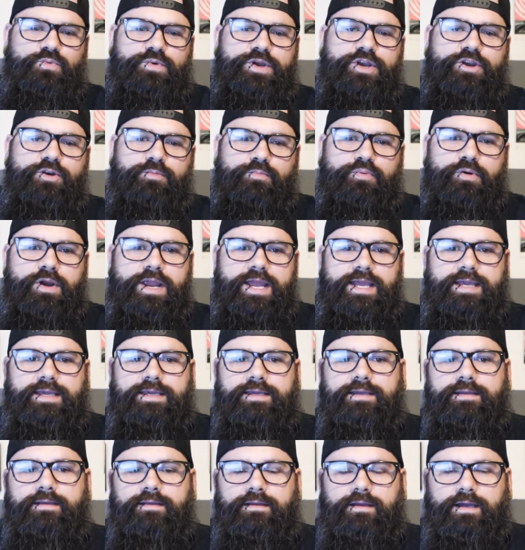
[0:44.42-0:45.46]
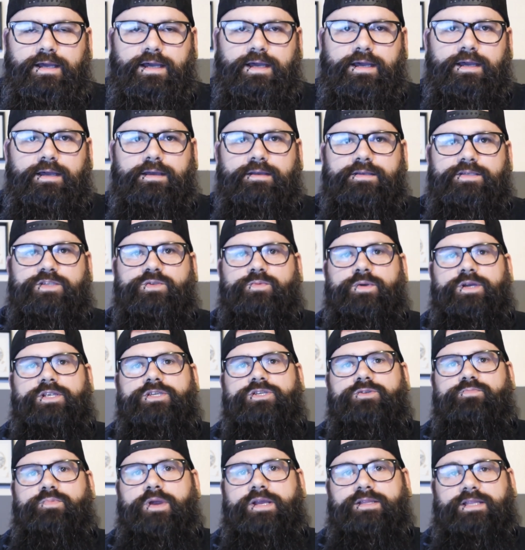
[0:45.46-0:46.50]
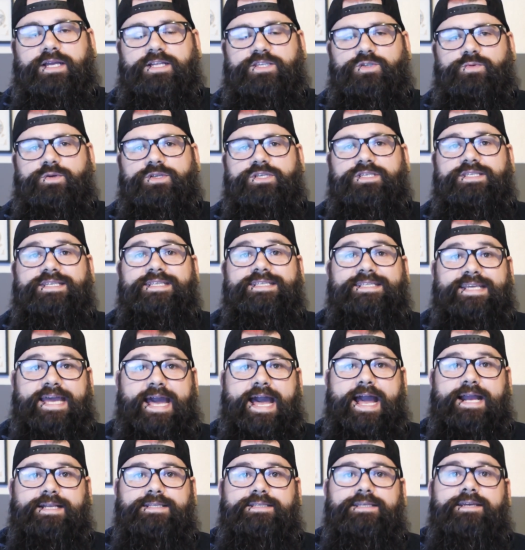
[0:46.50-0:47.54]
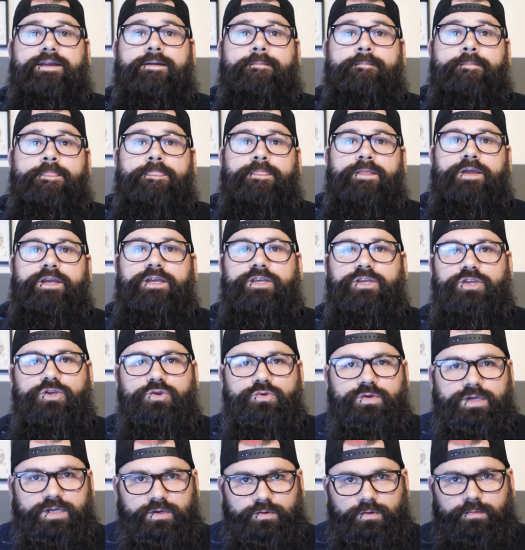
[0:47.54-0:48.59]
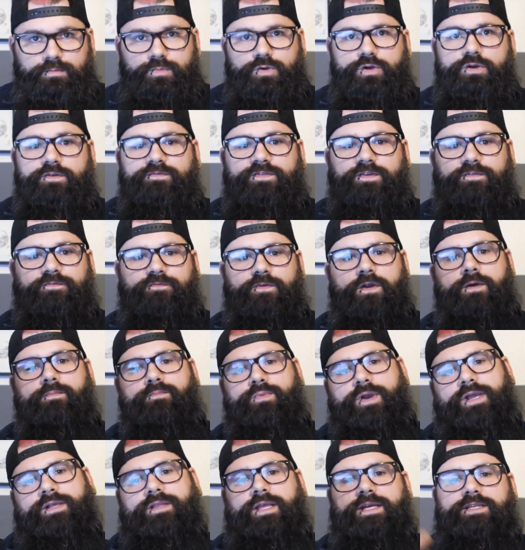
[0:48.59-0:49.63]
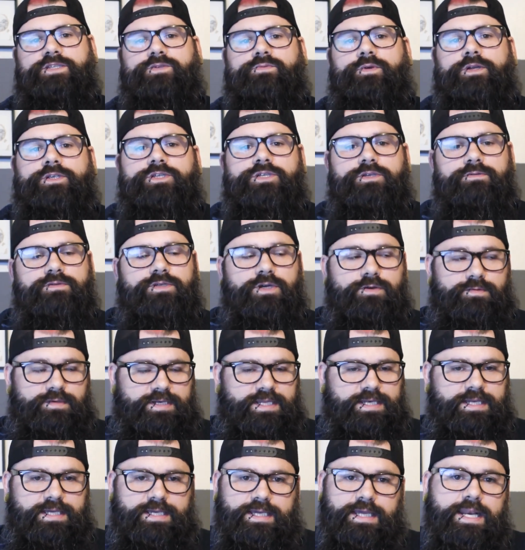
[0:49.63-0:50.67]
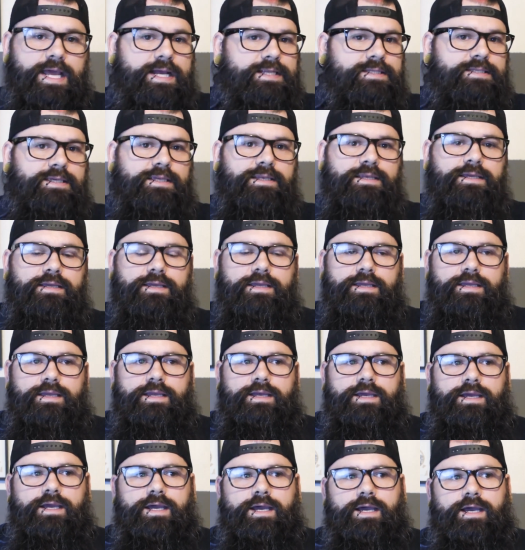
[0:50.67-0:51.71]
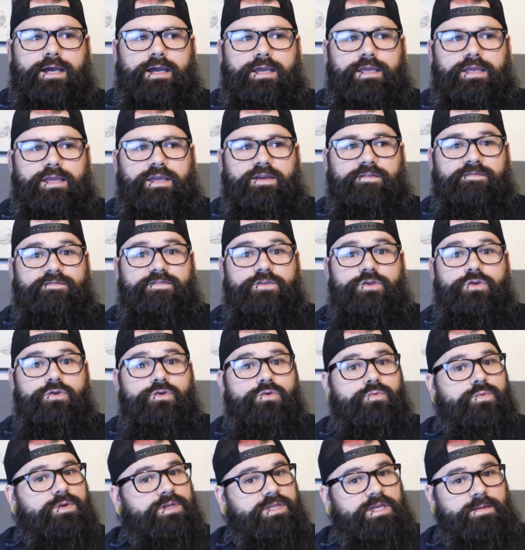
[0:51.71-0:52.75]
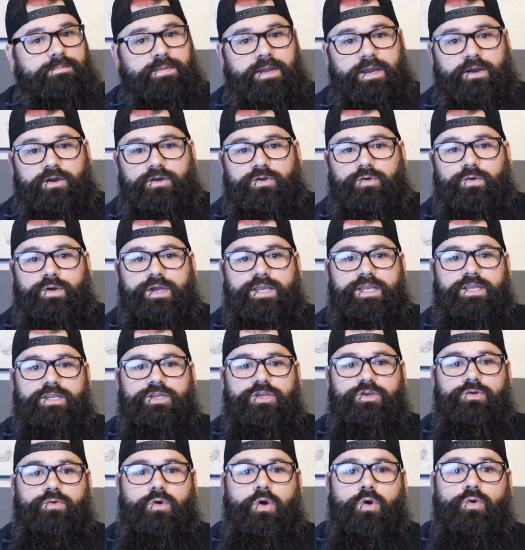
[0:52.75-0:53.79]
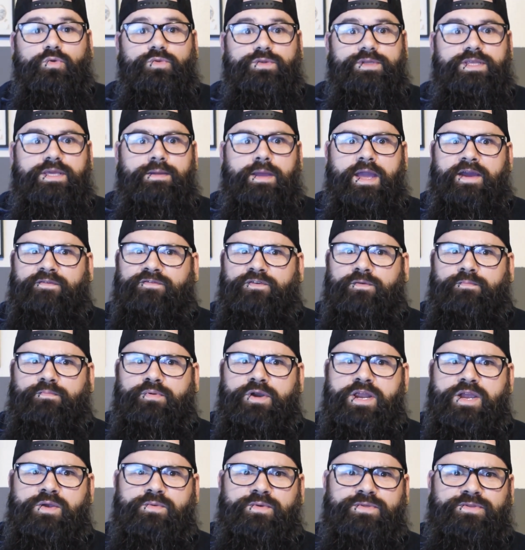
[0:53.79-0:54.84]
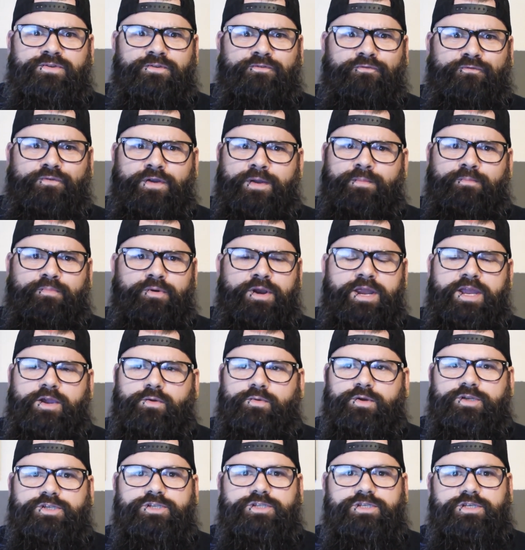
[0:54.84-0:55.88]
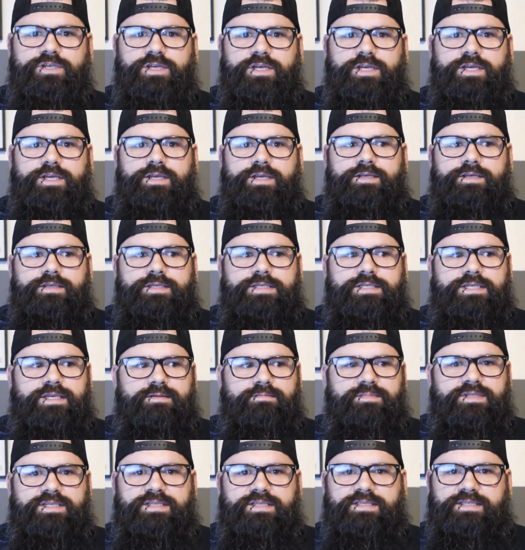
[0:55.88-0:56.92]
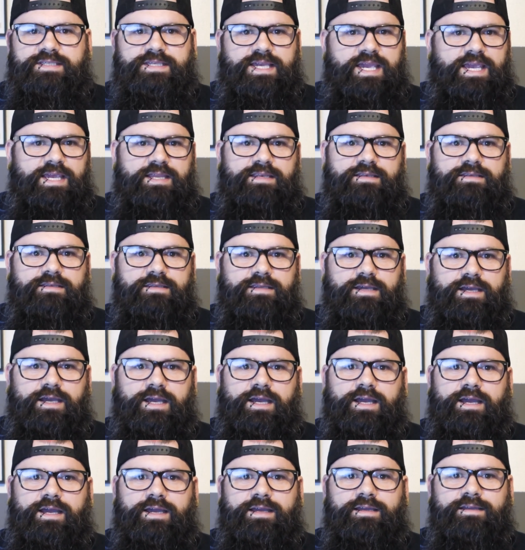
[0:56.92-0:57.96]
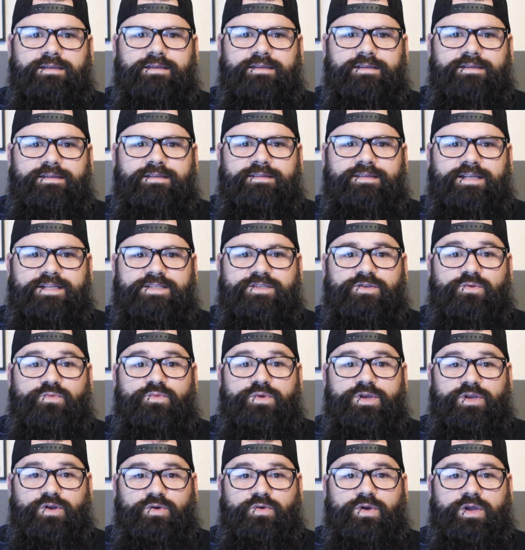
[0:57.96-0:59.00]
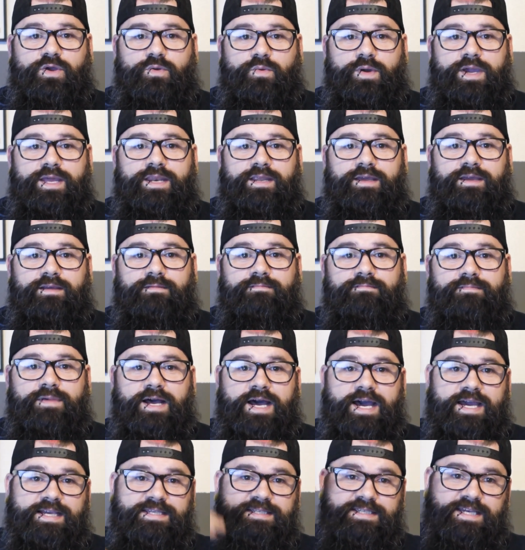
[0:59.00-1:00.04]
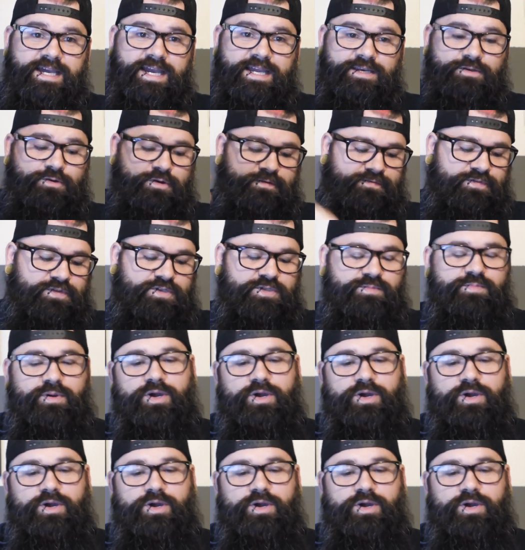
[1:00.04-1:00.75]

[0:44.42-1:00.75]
rear brake light switch is intact, you can remove the front brake light switch. You don't need it connected. If you're really paranoid and you only ever brake with your front brake, which seems insane, that's a real quick way to high side, go over those